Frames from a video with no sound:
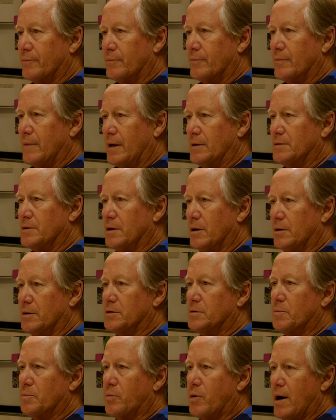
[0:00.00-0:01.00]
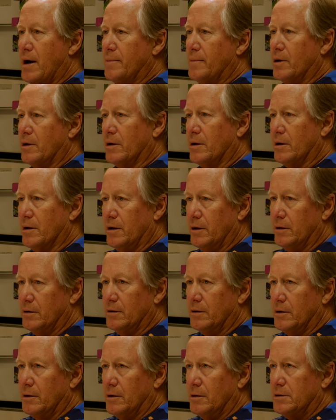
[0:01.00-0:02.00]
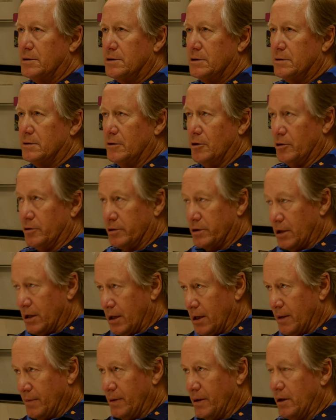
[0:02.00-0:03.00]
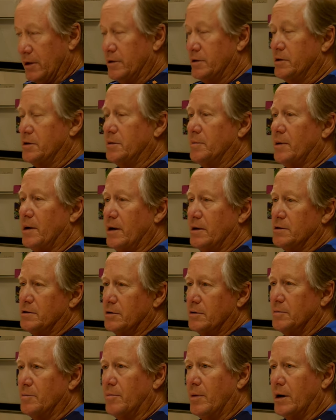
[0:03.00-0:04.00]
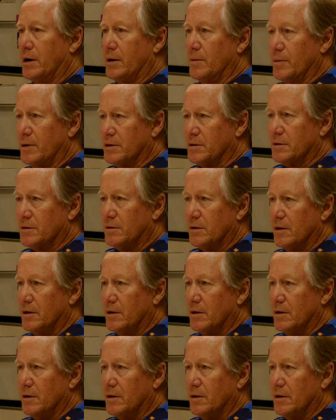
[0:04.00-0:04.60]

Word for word: And so it's primarily... your time and energy, but I assume money must